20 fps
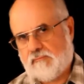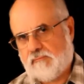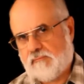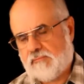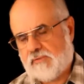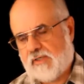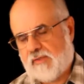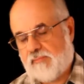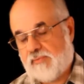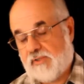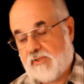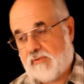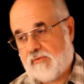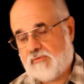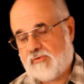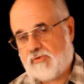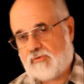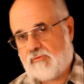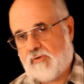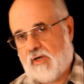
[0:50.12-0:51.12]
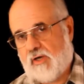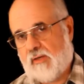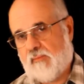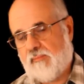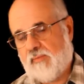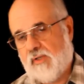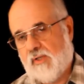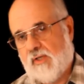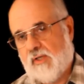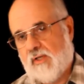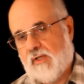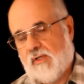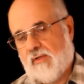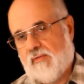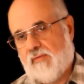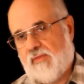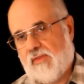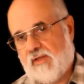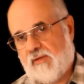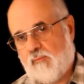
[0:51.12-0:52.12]
and in particular Scrum,
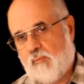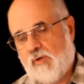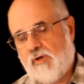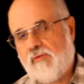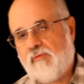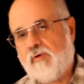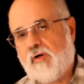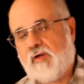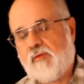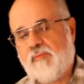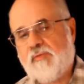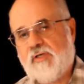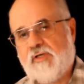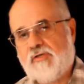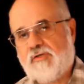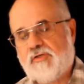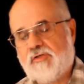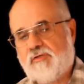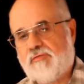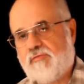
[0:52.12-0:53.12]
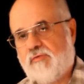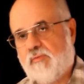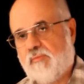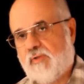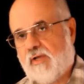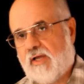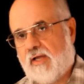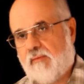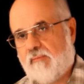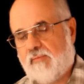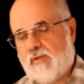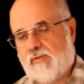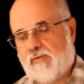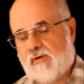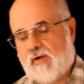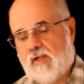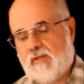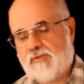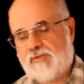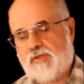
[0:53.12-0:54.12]
then one of the recommendations from that
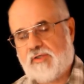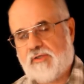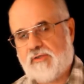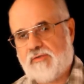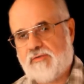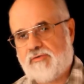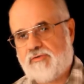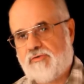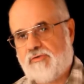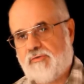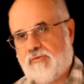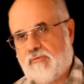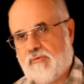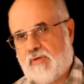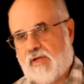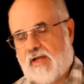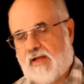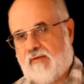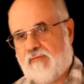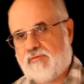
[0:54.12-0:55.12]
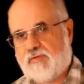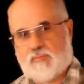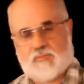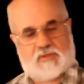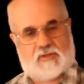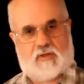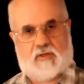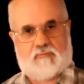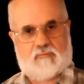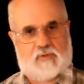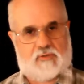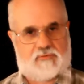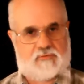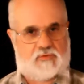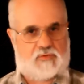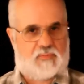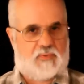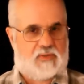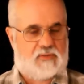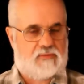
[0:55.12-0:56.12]
methodology is to have something called
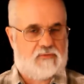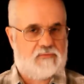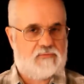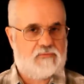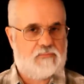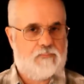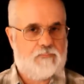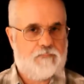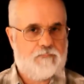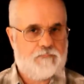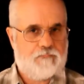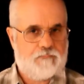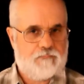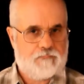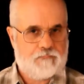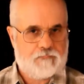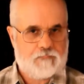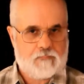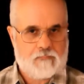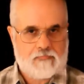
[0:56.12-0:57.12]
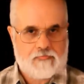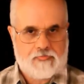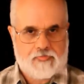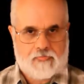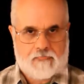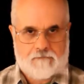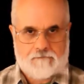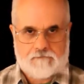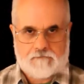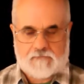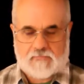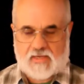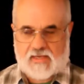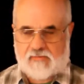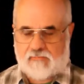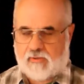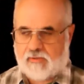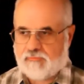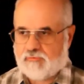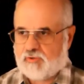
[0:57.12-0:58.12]
retrospectives.
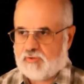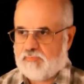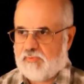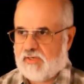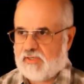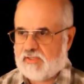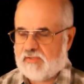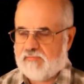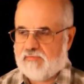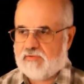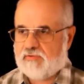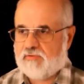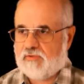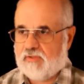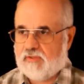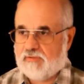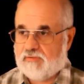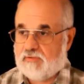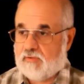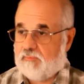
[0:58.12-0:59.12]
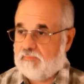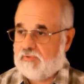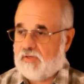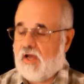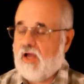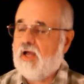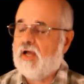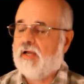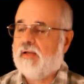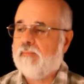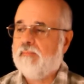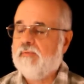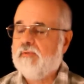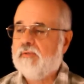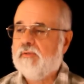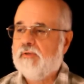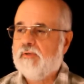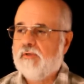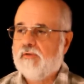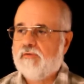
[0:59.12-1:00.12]
And a retrospective is some time
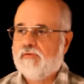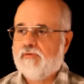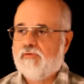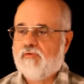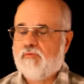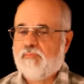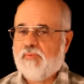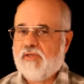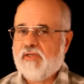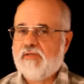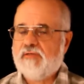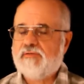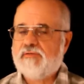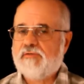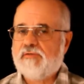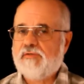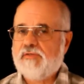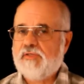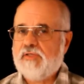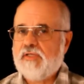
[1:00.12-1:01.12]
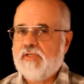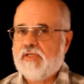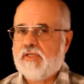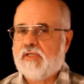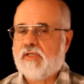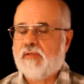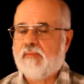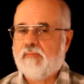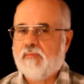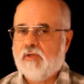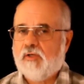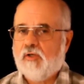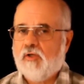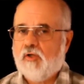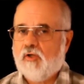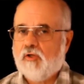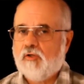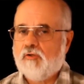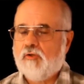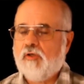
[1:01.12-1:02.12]
to spend as a team
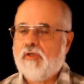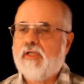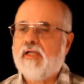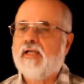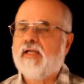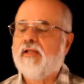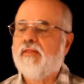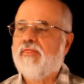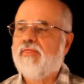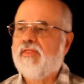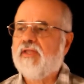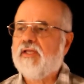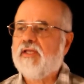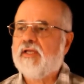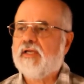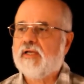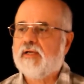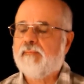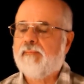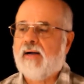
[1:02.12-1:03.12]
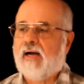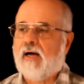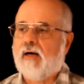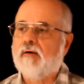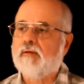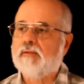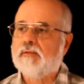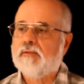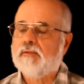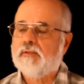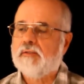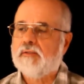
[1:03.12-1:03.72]
looking and thinking about